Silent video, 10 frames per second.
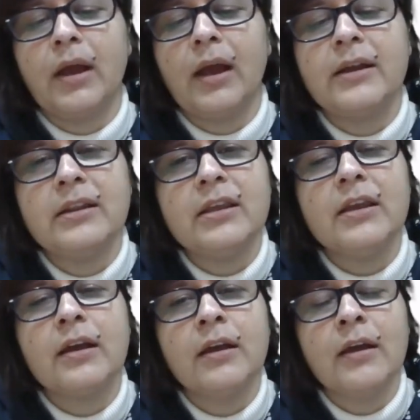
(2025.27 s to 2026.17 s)
and
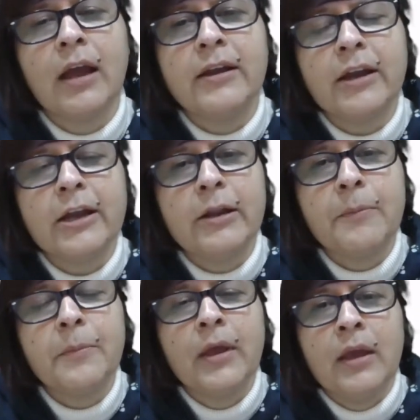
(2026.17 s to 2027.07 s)
the
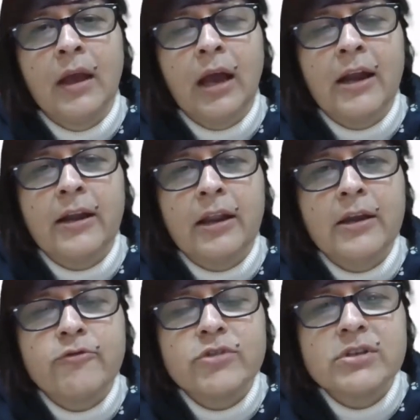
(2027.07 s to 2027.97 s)
it